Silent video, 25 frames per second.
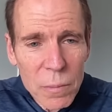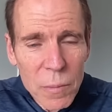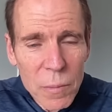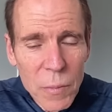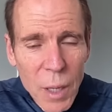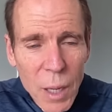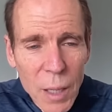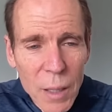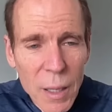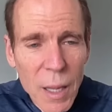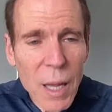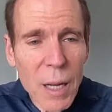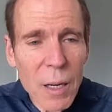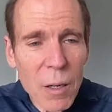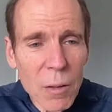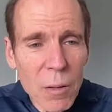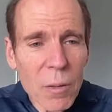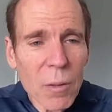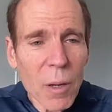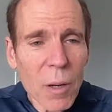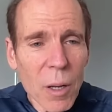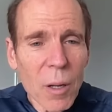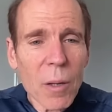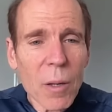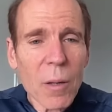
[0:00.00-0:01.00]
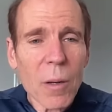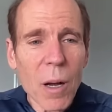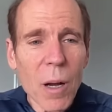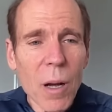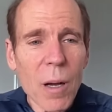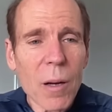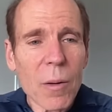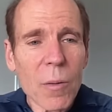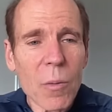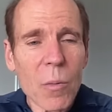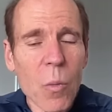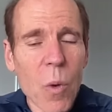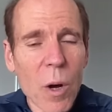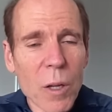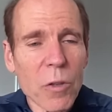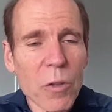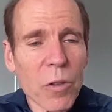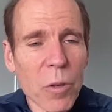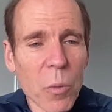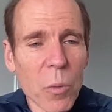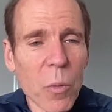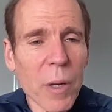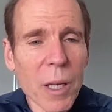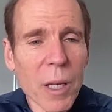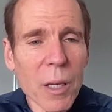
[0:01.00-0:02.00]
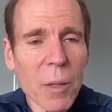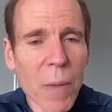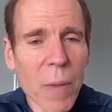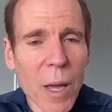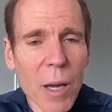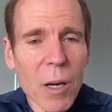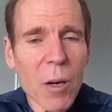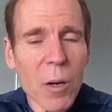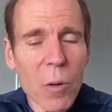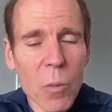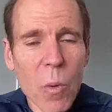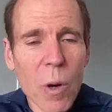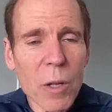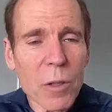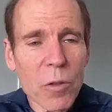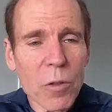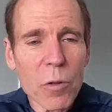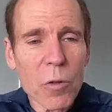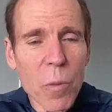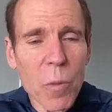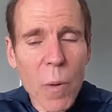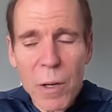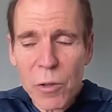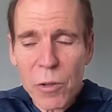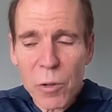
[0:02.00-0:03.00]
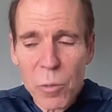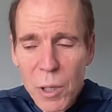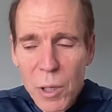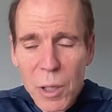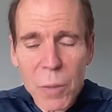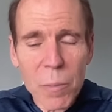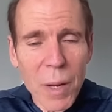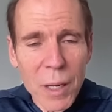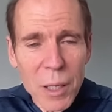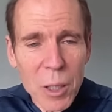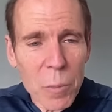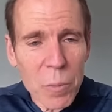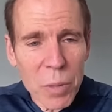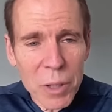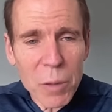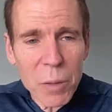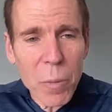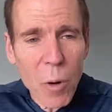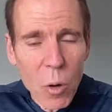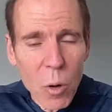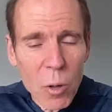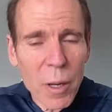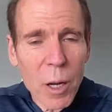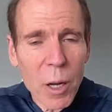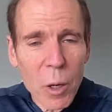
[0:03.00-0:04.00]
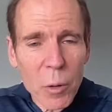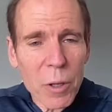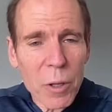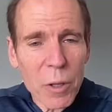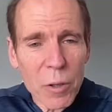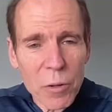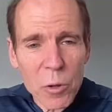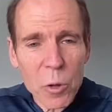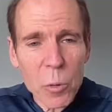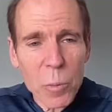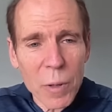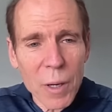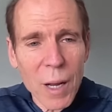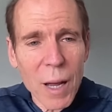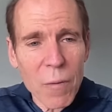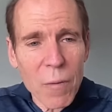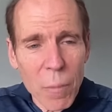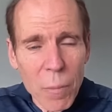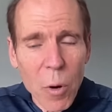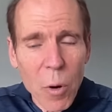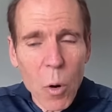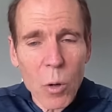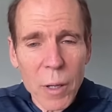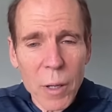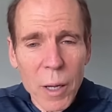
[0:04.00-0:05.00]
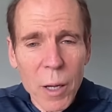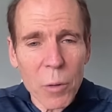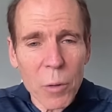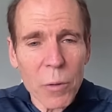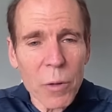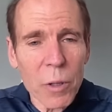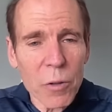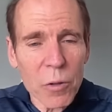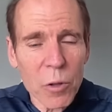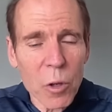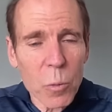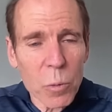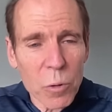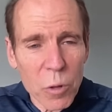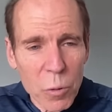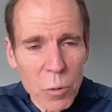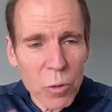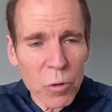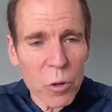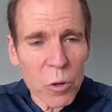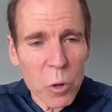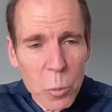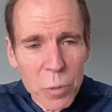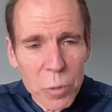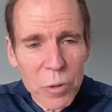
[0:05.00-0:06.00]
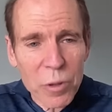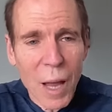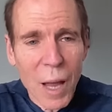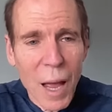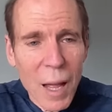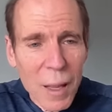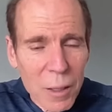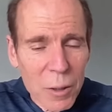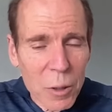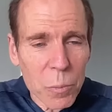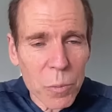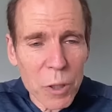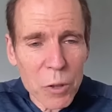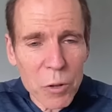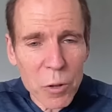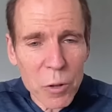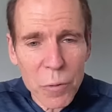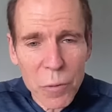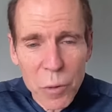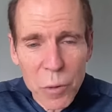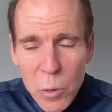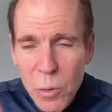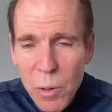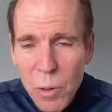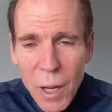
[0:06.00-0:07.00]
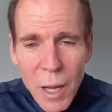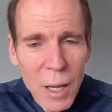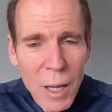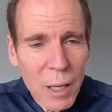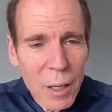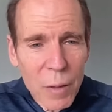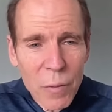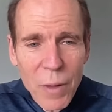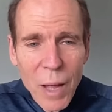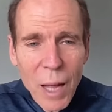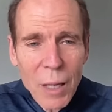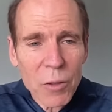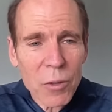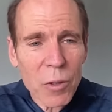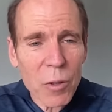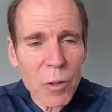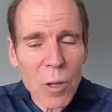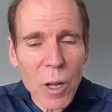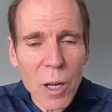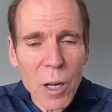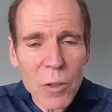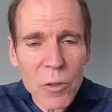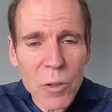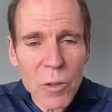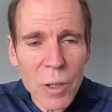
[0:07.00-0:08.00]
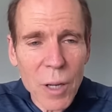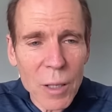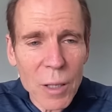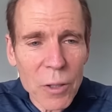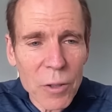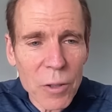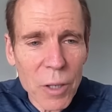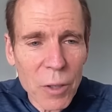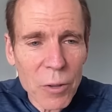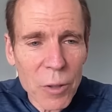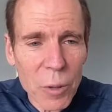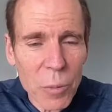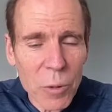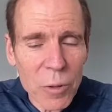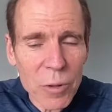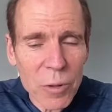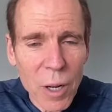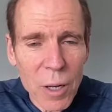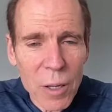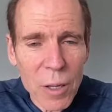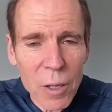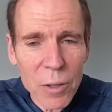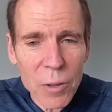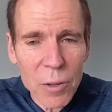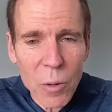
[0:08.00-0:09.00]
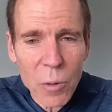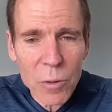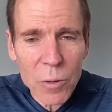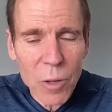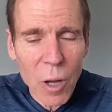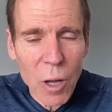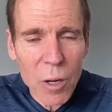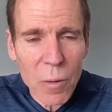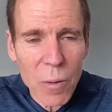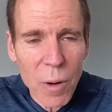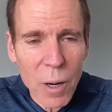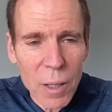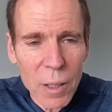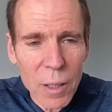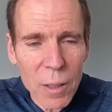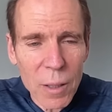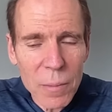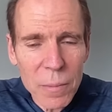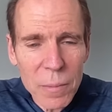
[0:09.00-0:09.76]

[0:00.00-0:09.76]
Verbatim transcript: And then once a week, make or once or twice a week, make a big bowl of healthy soup and have a bowl of healthy soup. So soup, salad, and a piece of fruit. If that's your lunch, you got 60% of this done already.